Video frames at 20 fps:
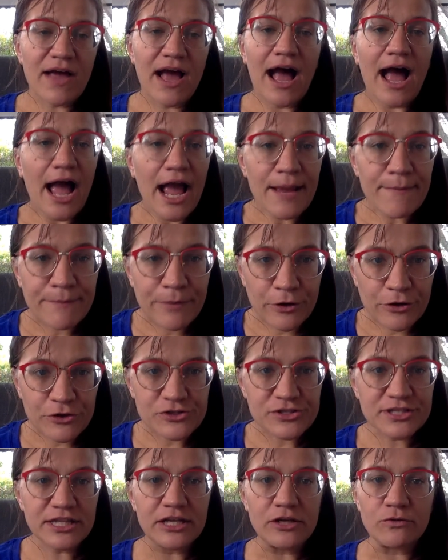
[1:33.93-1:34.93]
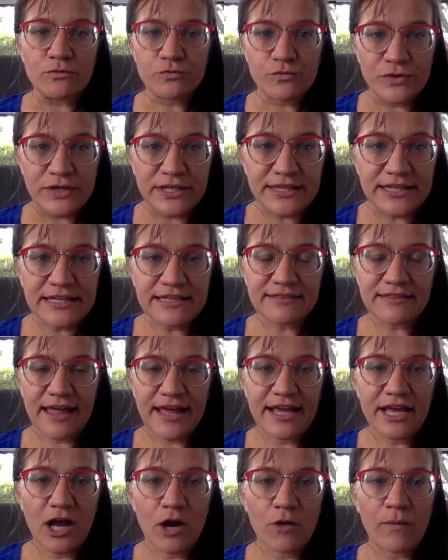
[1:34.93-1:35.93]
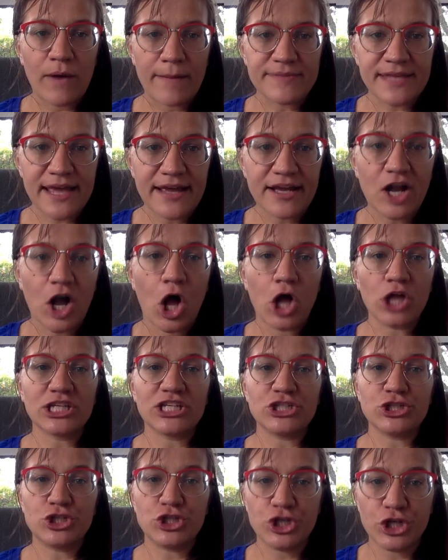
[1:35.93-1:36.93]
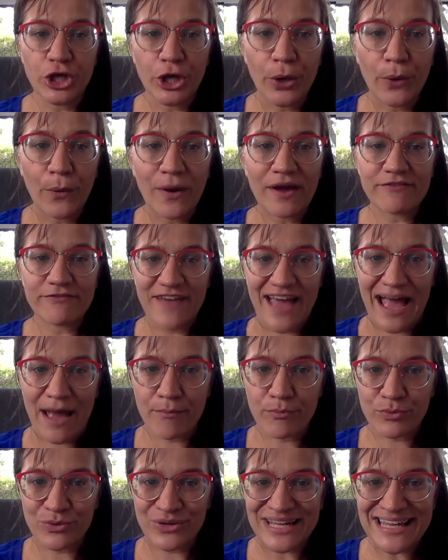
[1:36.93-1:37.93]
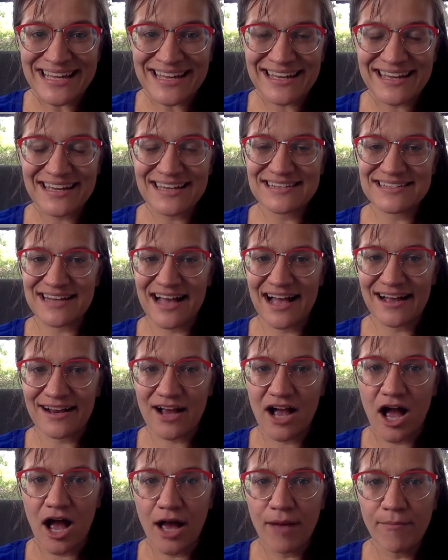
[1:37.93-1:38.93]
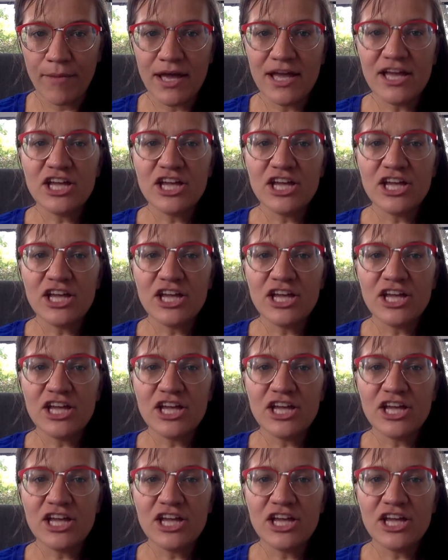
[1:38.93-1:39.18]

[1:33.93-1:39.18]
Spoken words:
I personally really like a website called geofabrik.com,